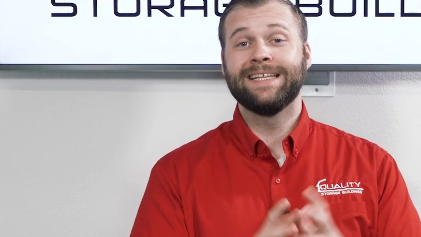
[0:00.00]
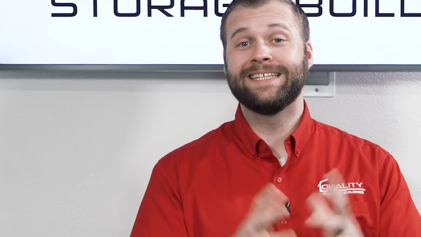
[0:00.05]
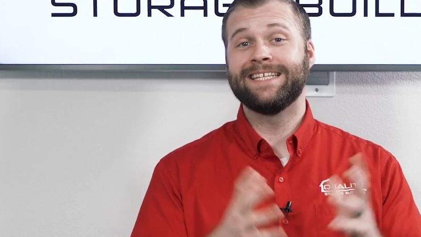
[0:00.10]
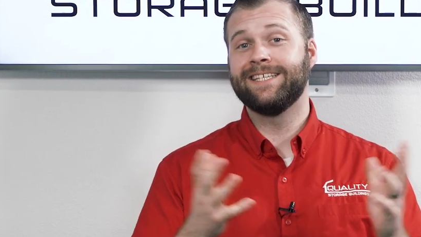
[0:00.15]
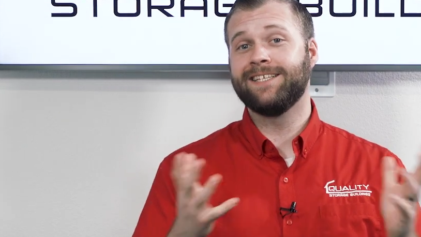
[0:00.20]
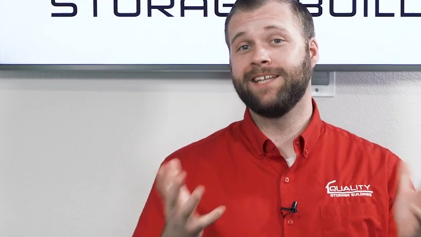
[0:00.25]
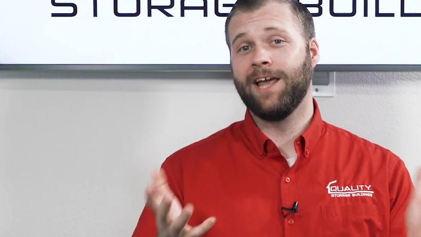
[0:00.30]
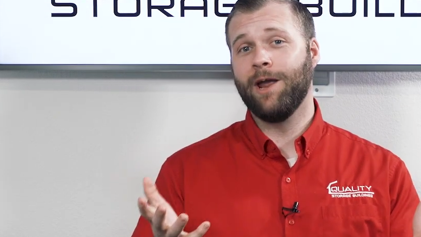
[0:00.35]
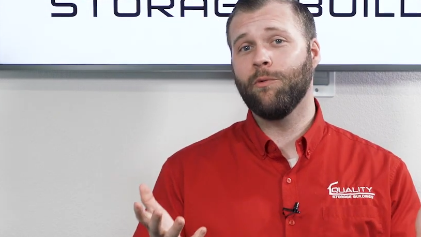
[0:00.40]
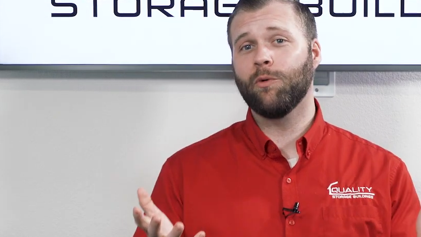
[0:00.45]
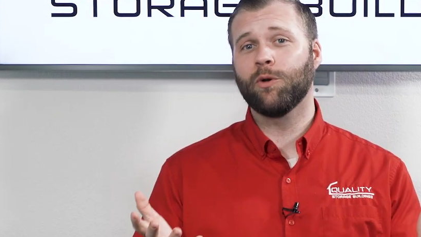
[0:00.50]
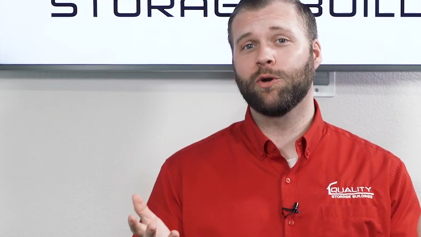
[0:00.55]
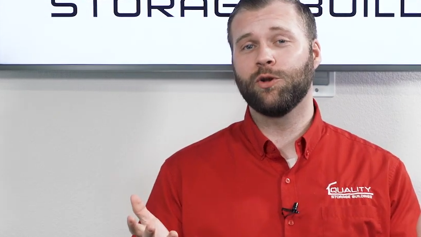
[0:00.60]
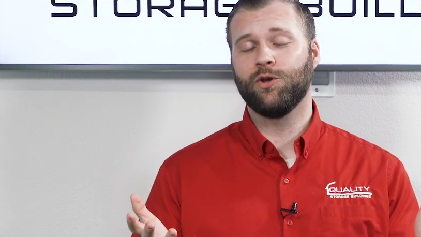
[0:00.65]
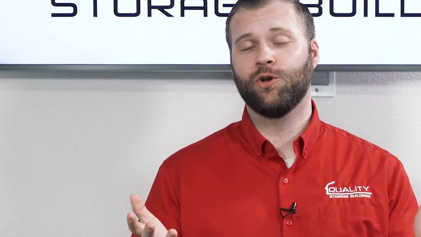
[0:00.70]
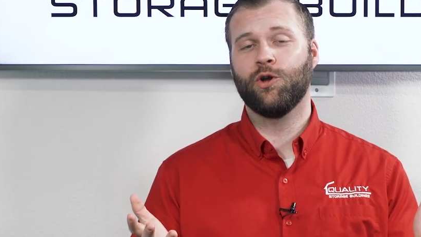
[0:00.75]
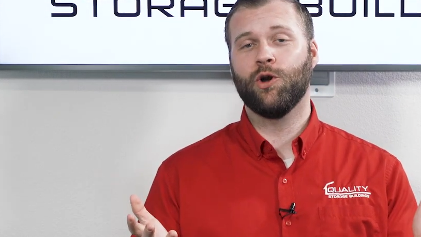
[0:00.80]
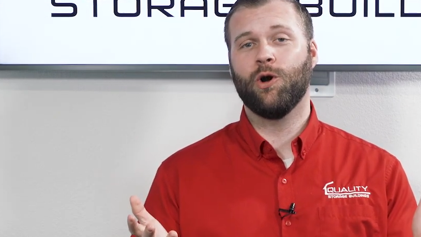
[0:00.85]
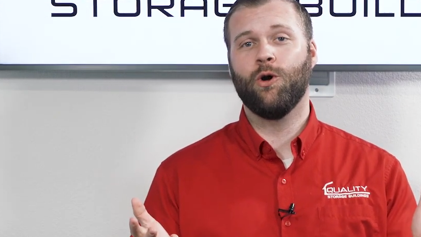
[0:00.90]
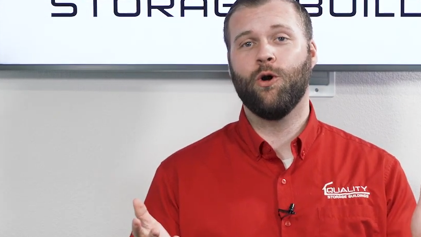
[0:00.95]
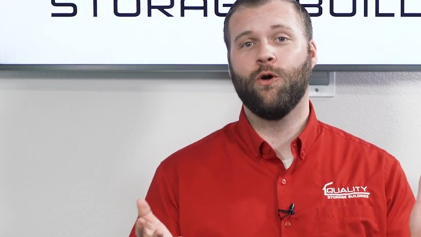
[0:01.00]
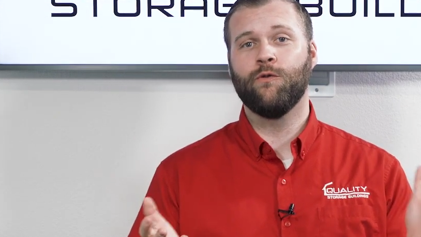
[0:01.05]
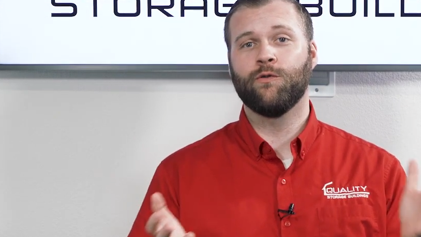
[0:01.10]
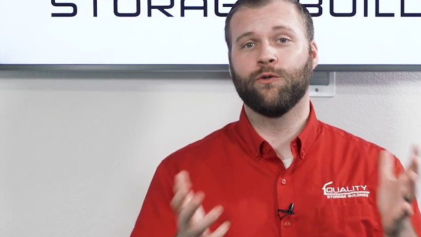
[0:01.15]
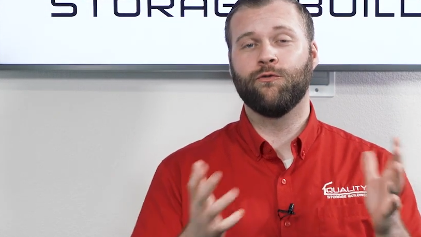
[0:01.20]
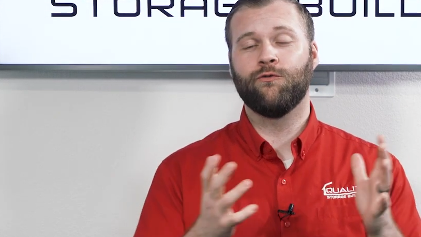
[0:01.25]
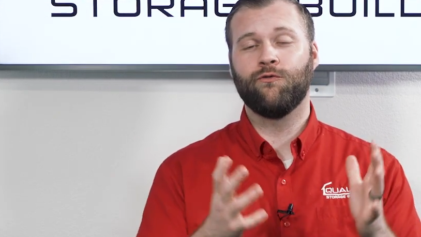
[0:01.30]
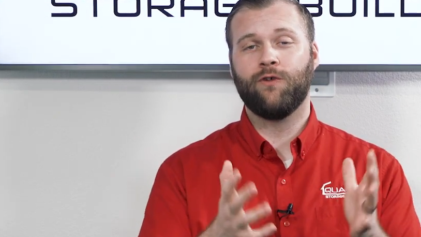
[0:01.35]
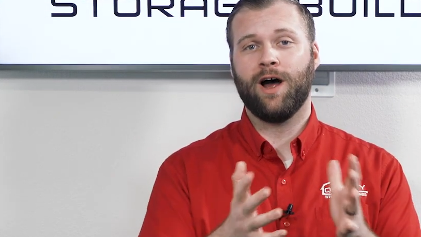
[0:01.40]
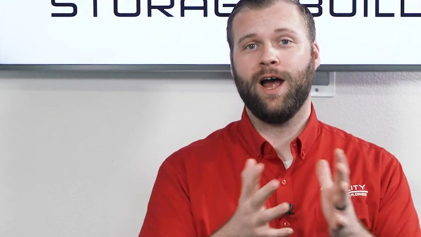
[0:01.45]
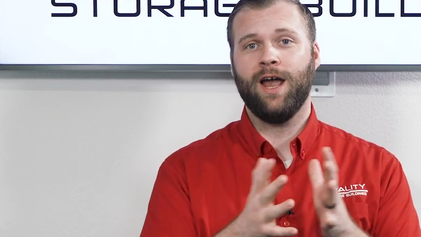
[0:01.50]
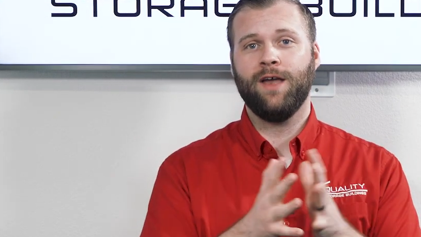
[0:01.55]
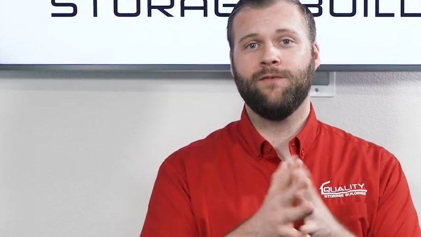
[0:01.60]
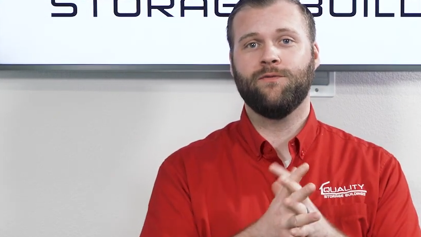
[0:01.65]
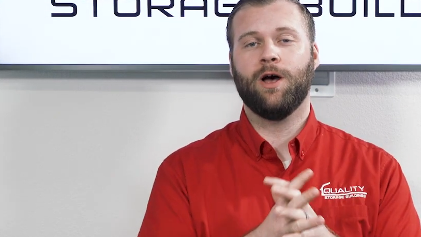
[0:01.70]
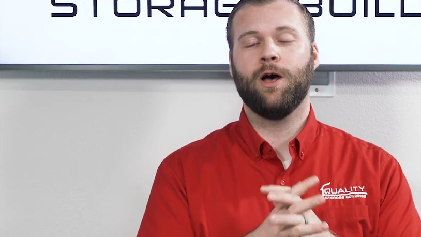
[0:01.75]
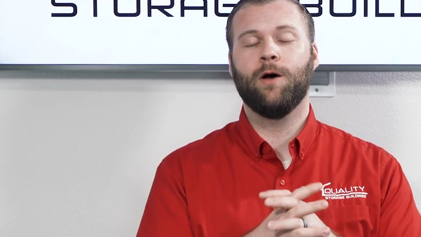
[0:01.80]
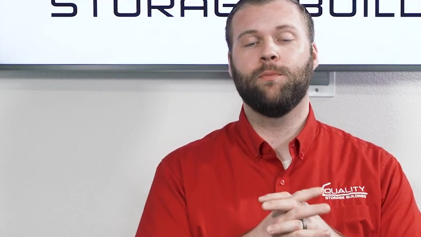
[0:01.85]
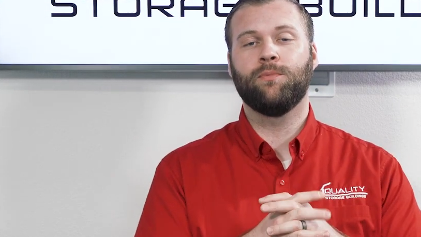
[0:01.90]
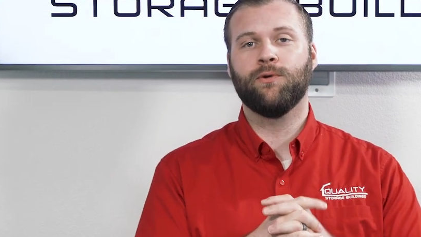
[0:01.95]
Today we're going to go over
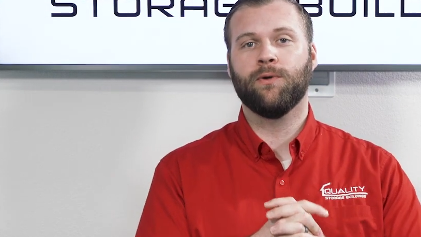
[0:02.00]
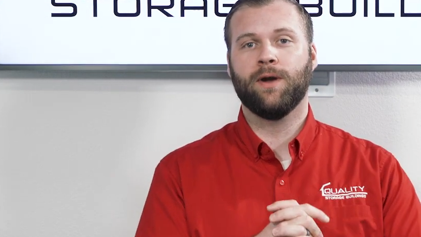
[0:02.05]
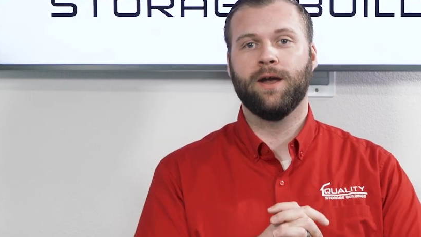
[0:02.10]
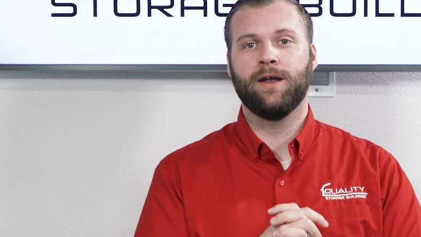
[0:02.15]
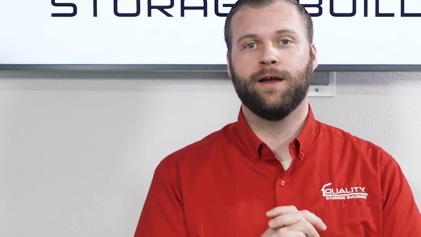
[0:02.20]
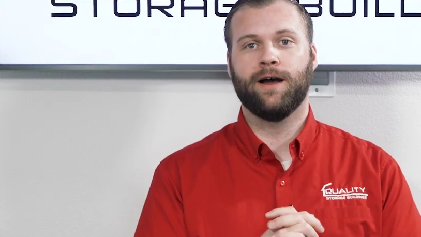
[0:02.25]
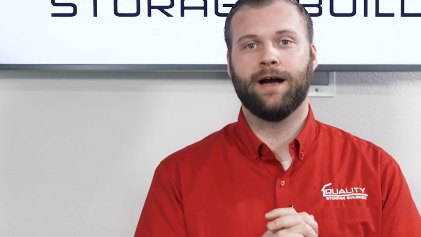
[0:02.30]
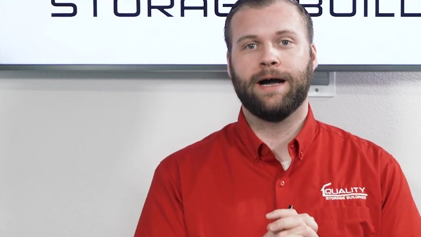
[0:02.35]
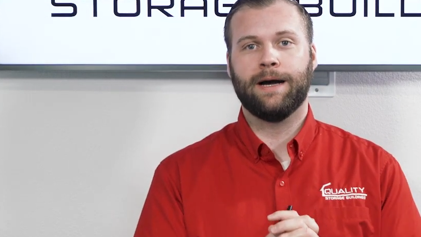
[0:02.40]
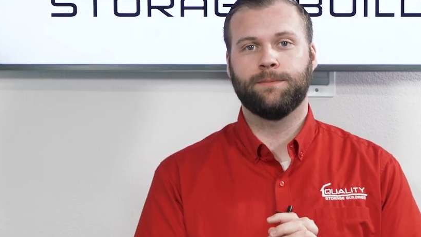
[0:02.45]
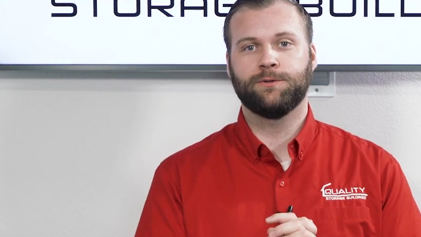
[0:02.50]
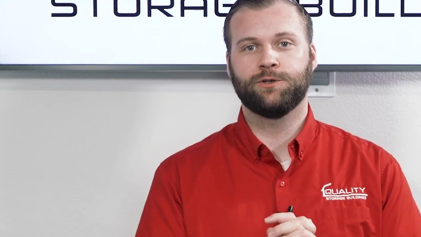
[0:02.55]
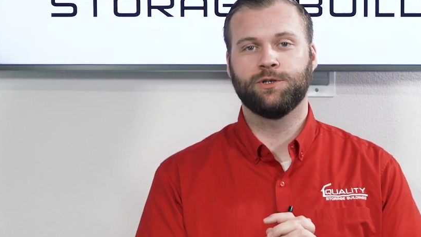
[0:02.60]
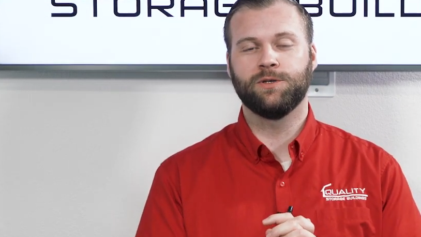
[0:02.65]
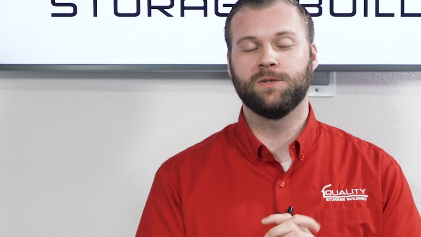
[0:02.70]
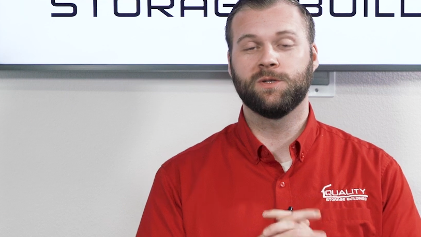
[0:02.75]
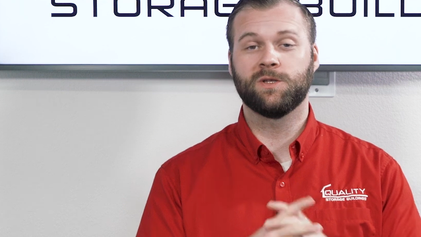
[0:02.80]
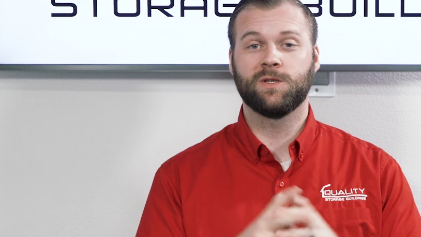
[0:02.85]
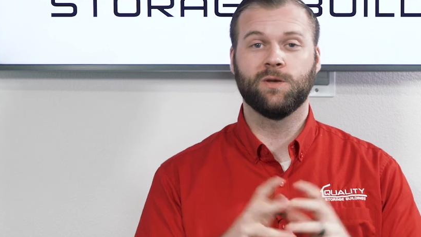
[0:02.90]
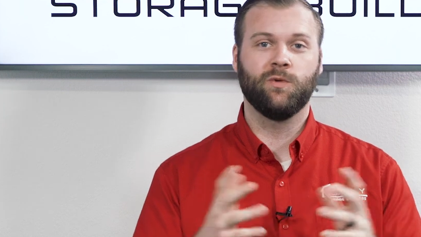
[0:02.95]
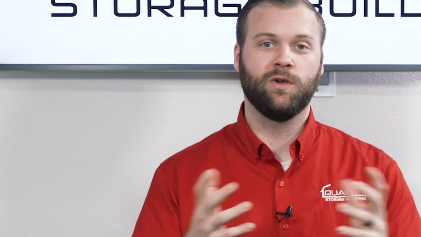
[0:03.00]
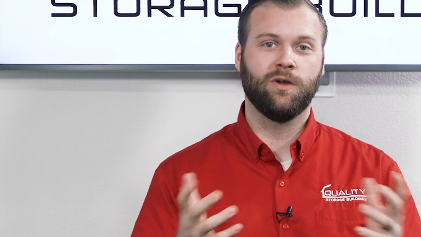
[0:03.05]
5 upgrade options that